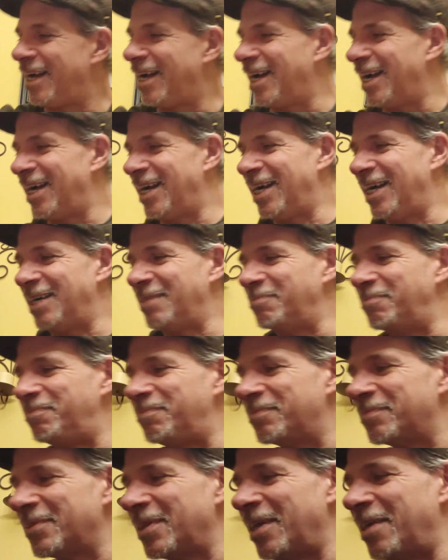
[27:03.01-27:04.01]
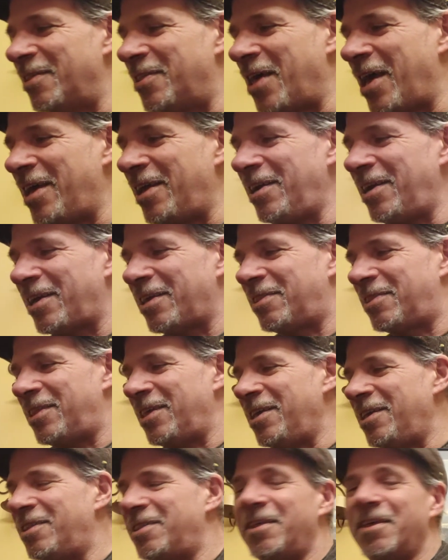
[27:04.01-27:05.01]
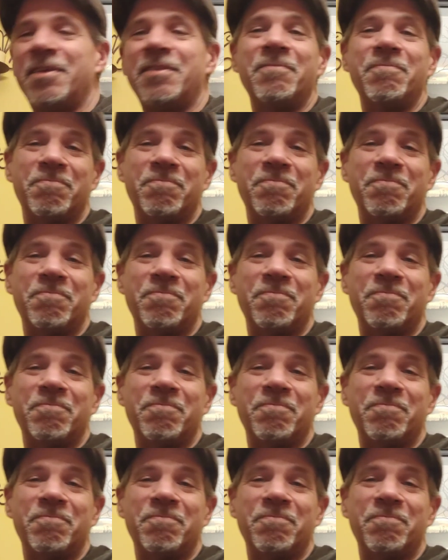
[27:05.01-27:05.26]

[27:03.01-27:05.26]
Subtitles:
Then I think